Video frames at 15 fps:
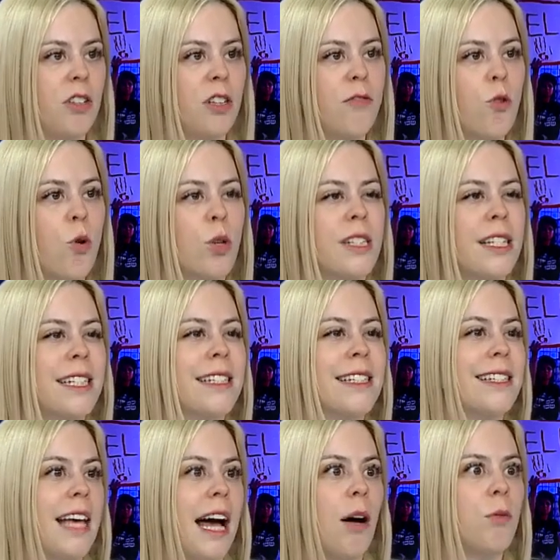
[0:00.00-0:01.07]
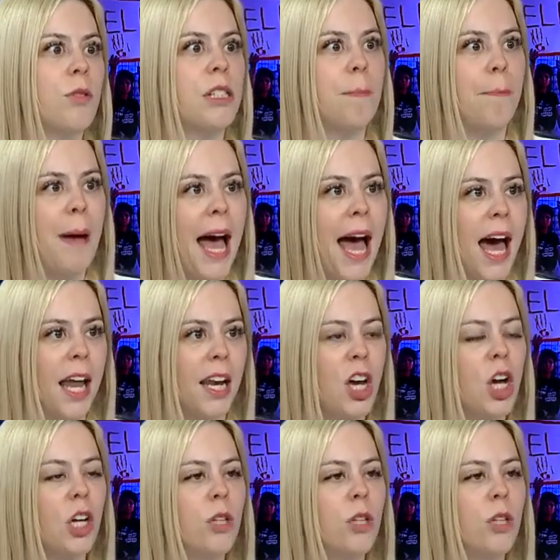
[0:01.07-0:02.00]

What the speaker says: And of course, it sounds bad.